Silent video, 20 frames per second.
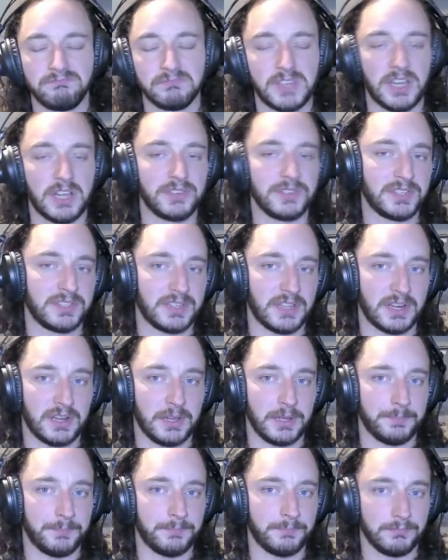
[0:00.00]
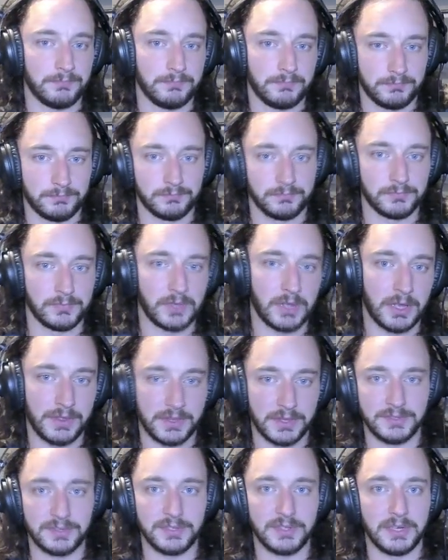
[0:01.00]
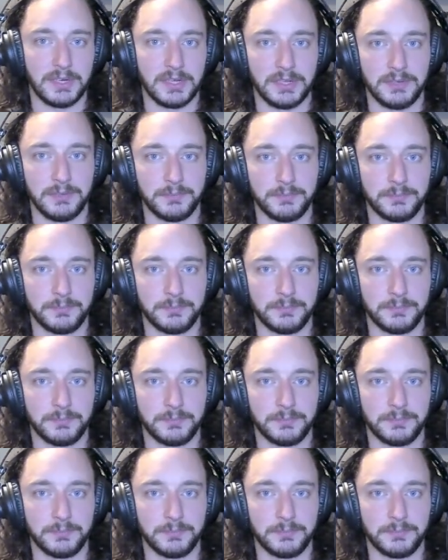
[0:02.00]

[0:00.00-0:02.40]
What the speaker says: I'll just set up on the seated